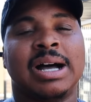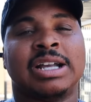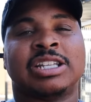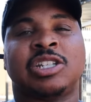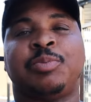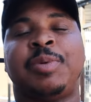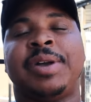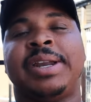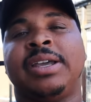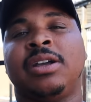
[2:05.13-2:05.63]

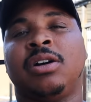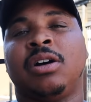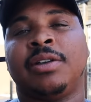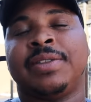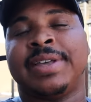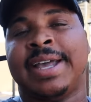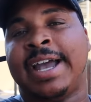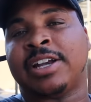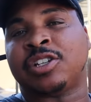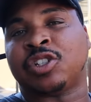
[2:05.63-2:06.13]
spending
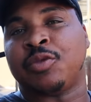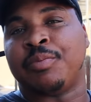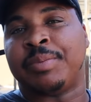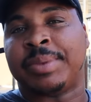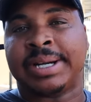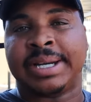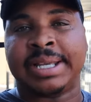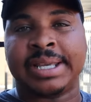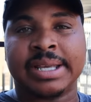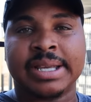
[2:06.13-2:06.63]
all the extra
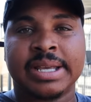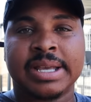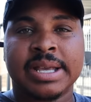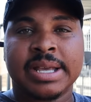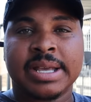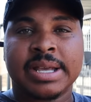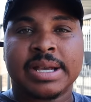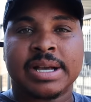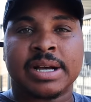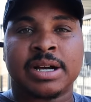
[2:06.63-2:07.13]
money
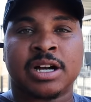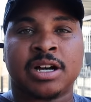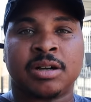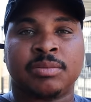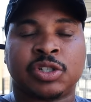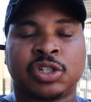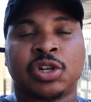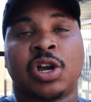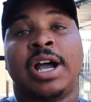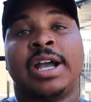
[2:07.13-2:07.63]

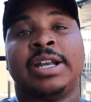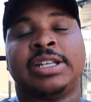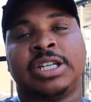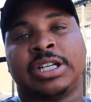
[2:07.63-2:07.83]
trying